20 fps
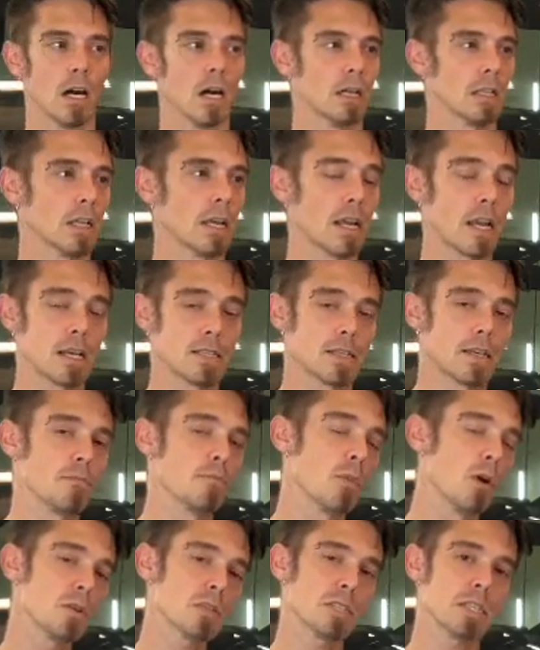Like I said,
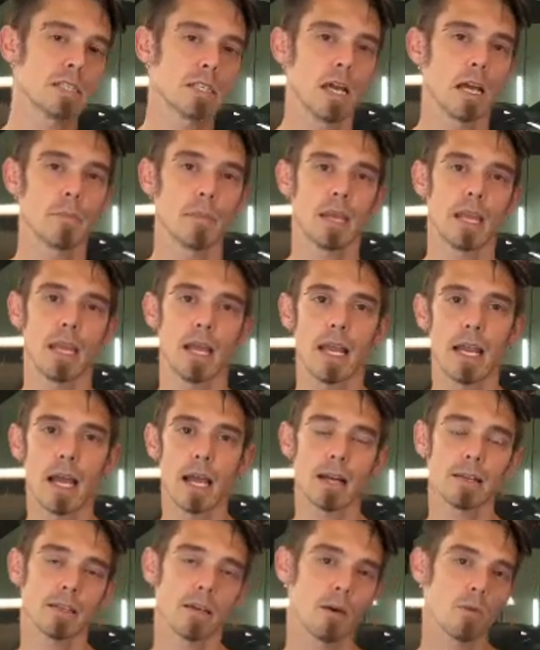most of the time you can get
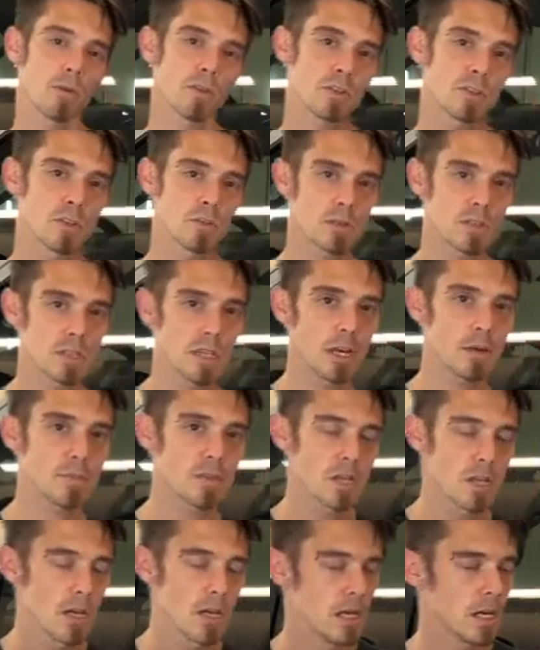knocked out with two steps.